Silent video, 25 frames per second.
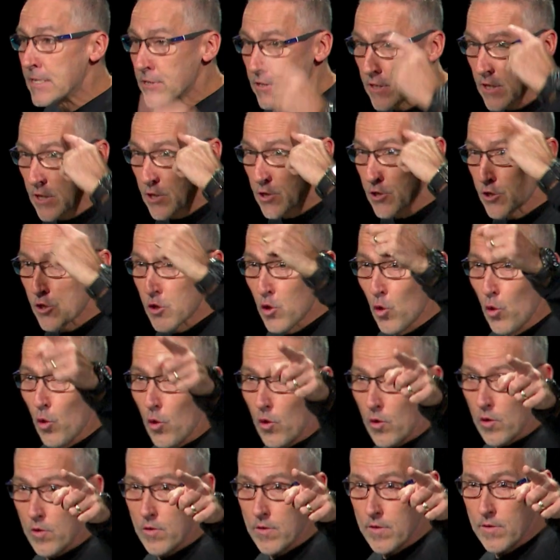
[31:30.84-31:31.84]
has this
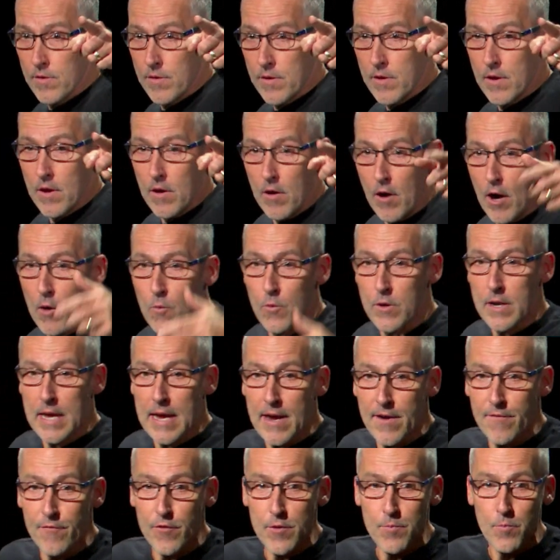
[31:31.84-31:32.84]
thought I want,
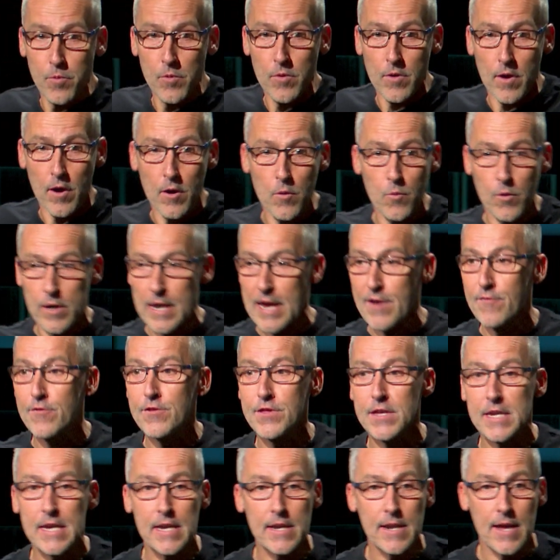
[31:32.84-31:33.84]
every, I want
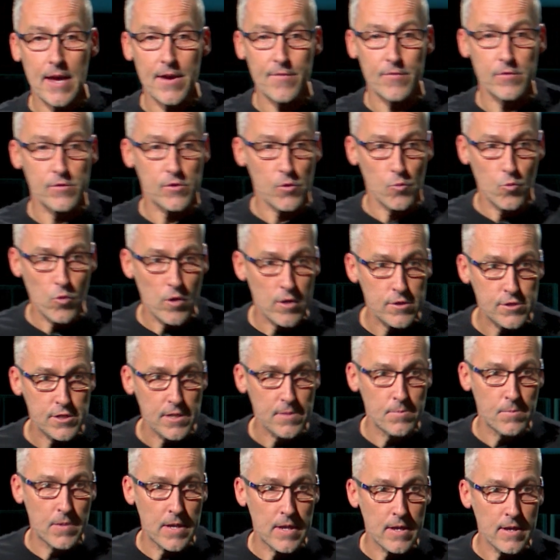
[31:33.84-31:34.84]
everything in heaven to
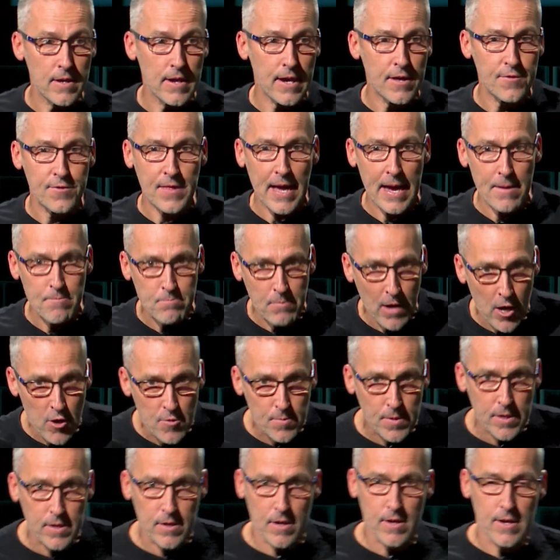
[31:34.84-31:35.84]
worship me. At that
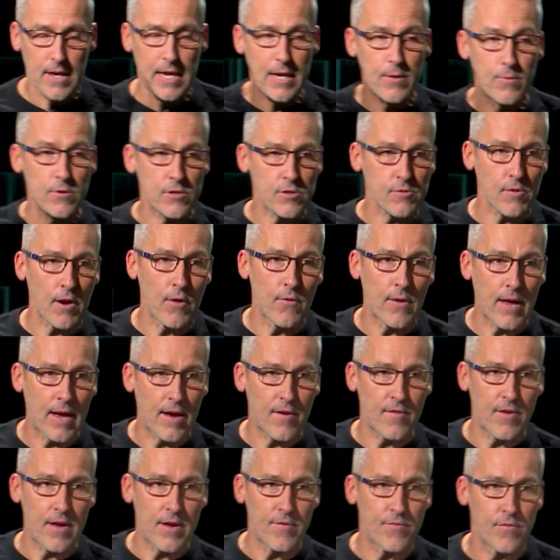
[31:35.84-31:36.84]
moment, he was thrown
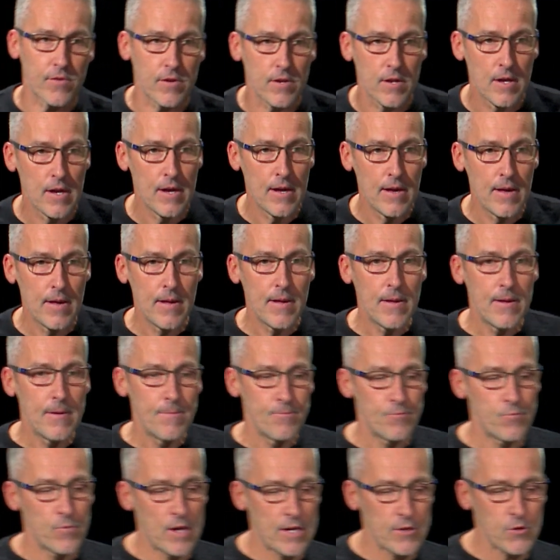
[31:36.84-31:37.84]
out of heaven.
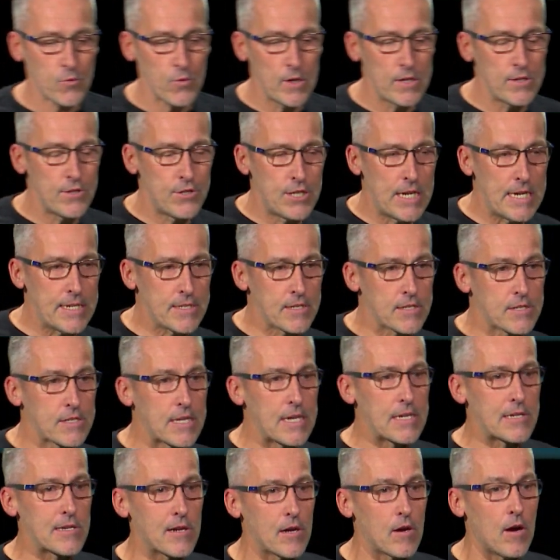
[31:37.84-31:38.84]
That's when Jesus
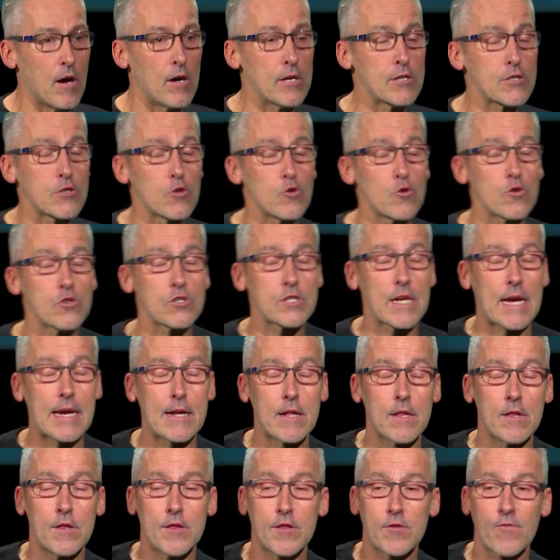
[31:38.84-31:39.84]
says, I saw
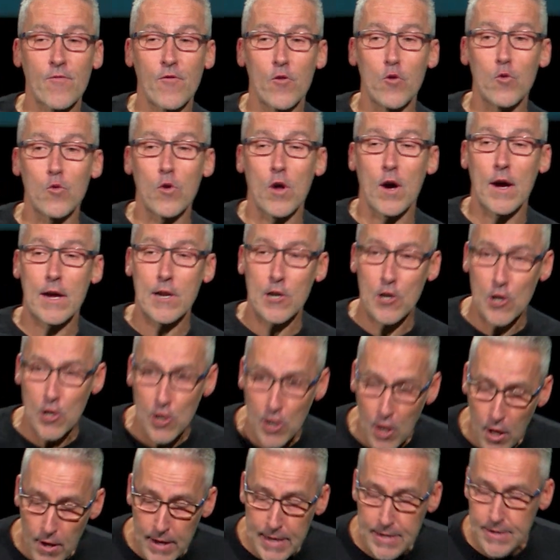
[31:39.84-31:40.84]
Satan fall like
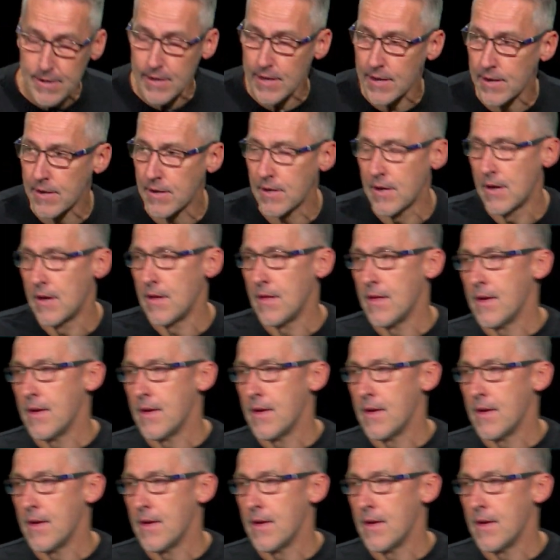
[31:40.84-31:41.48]
lightning